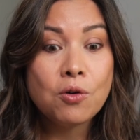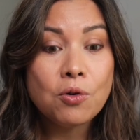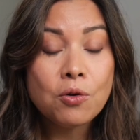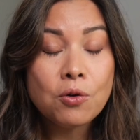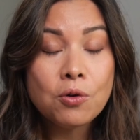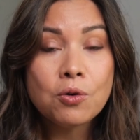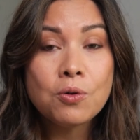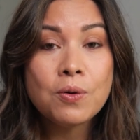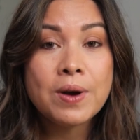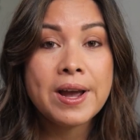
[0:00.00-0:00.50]

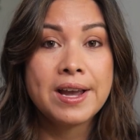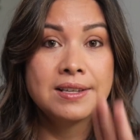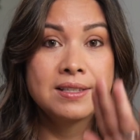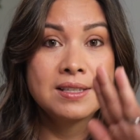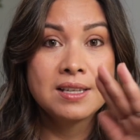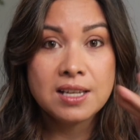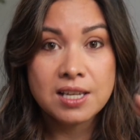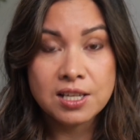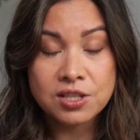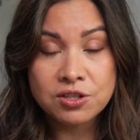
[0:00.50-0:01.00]

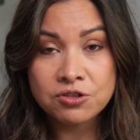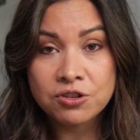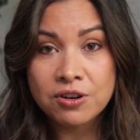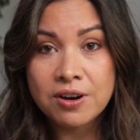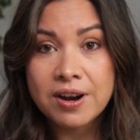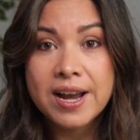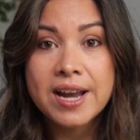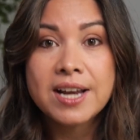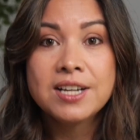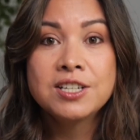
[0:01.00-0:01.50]
Always, it's
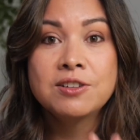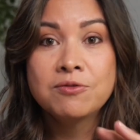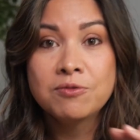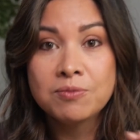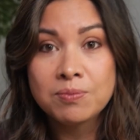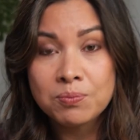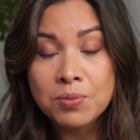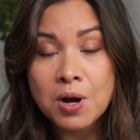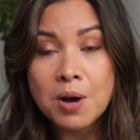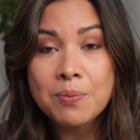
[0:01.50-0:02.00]
trying to
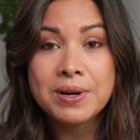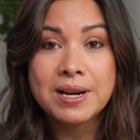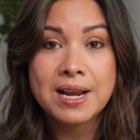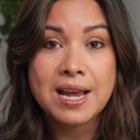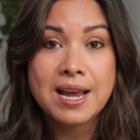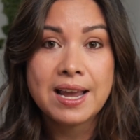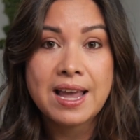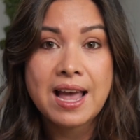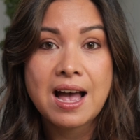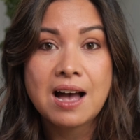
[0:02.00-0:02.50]
pop an
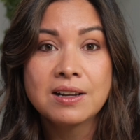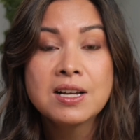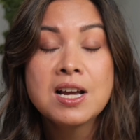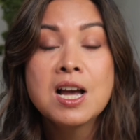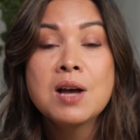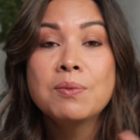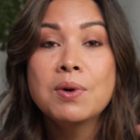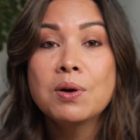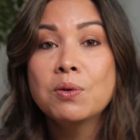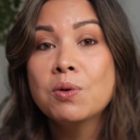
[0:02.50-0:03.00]
egg out.
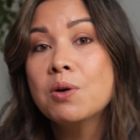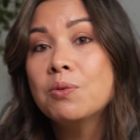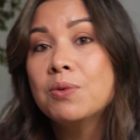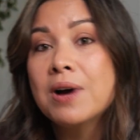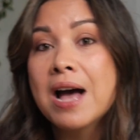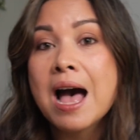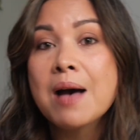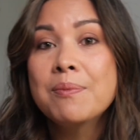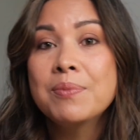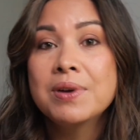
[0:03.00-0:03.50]
But what will
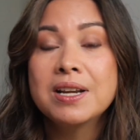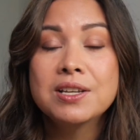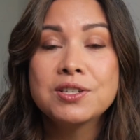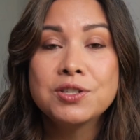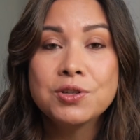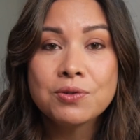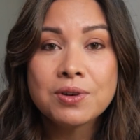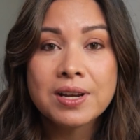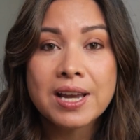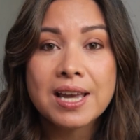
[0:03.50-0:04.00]
happen is
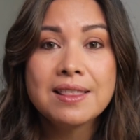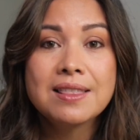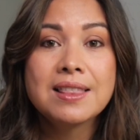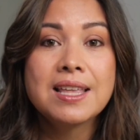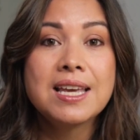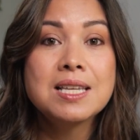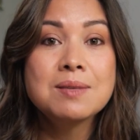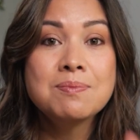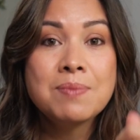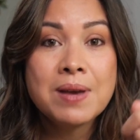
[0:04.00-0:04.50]
you'll get
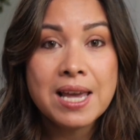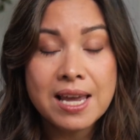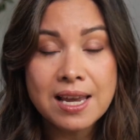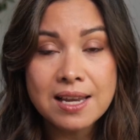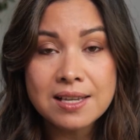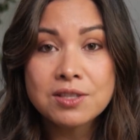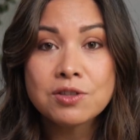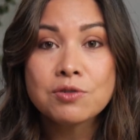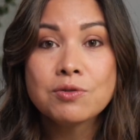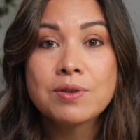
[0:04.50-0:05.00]
these
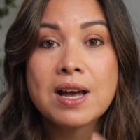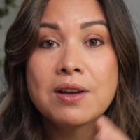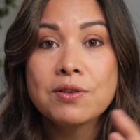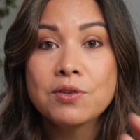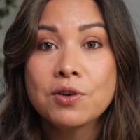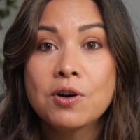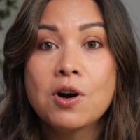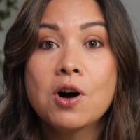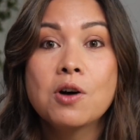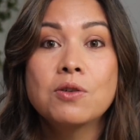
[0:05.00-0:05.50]
peaks throughout
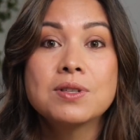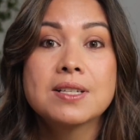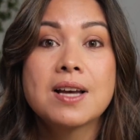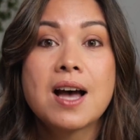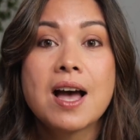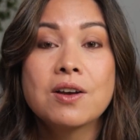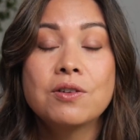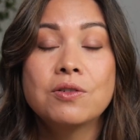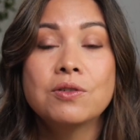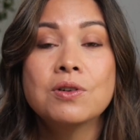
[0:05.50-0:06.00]
your whole
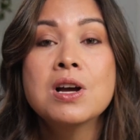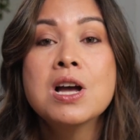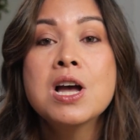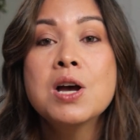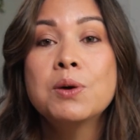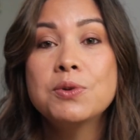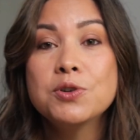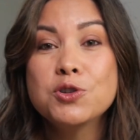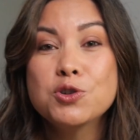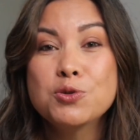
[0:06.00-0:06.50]
cycle,
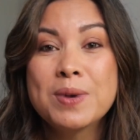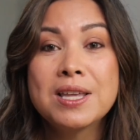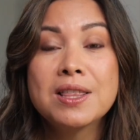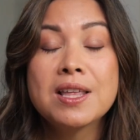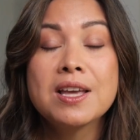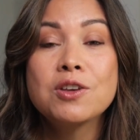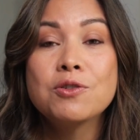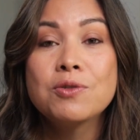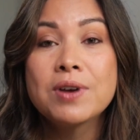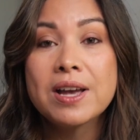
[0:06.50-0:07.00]
which will mean
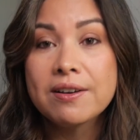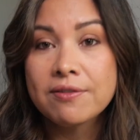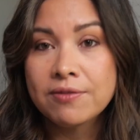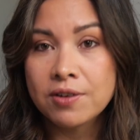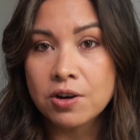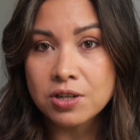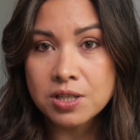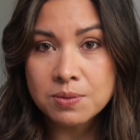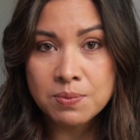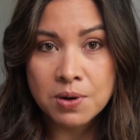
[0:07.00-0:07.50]
that you'll get
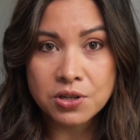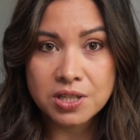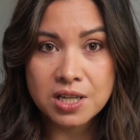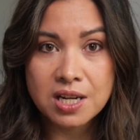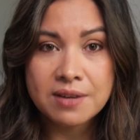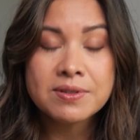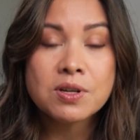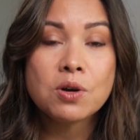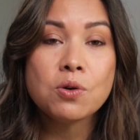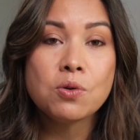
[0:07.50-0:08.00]
false
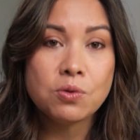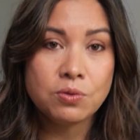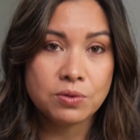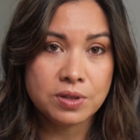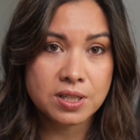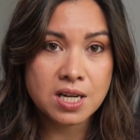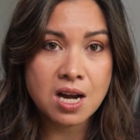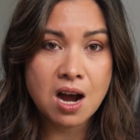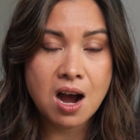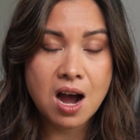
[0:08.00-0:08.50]
positives all
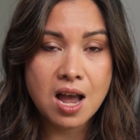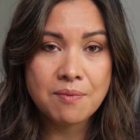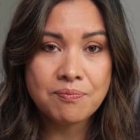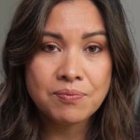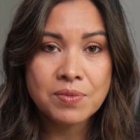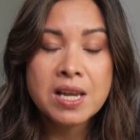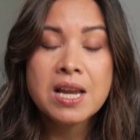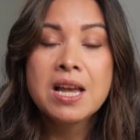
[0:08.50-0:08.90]
the time.